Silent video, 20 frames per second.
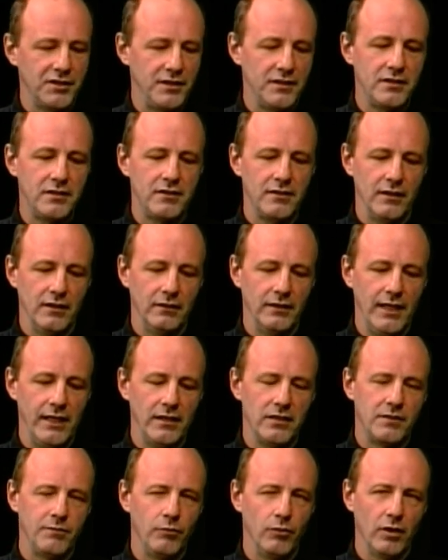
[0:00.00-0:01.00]
This is the
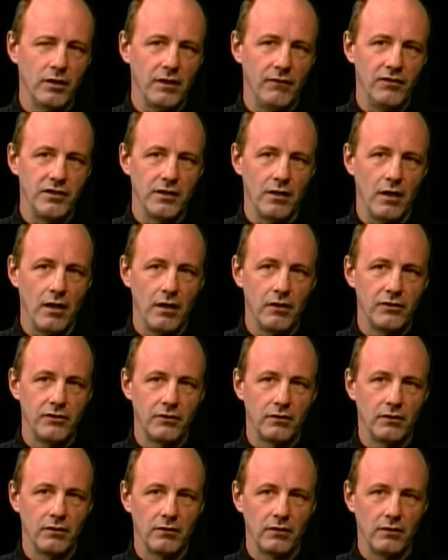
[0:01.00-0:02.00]
latest book of his
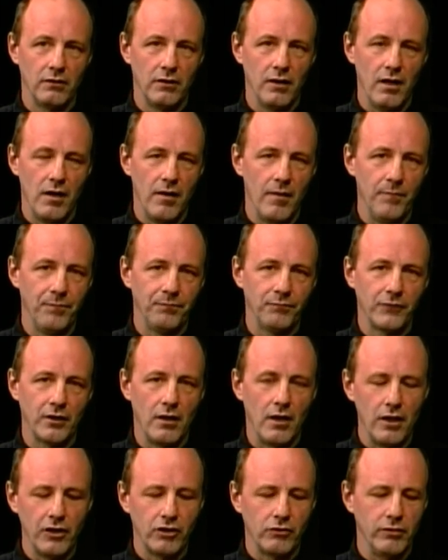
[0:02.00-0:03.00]
art um,
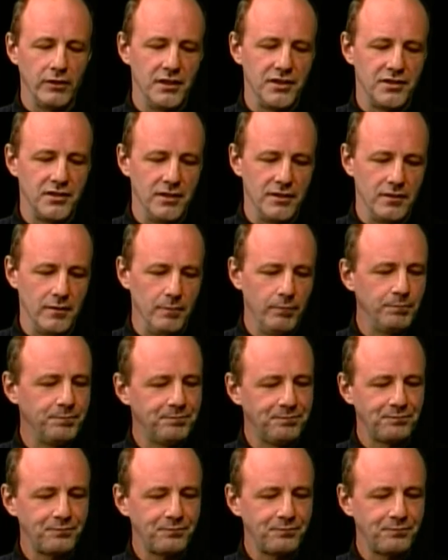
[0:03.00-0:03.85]
art criticism.